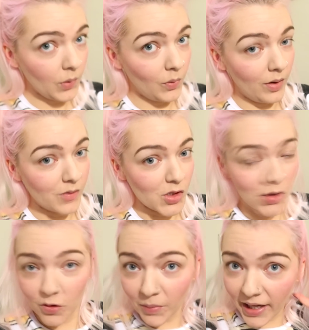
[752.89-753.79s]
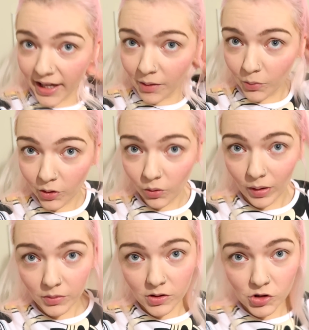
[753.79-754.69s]
There we go, I've just done my hair and we're going to go
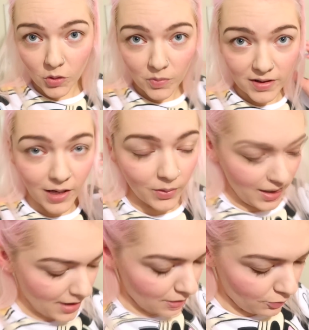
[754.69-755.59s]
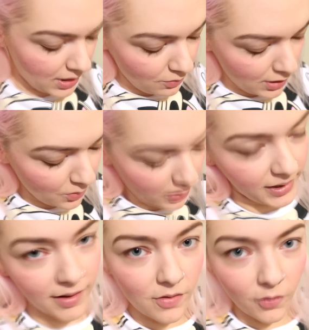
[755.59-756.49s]
out to the shops now. I really, really want to
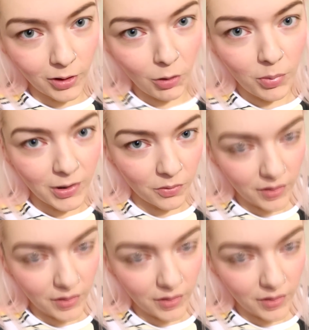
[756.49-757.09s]
get this phone out and play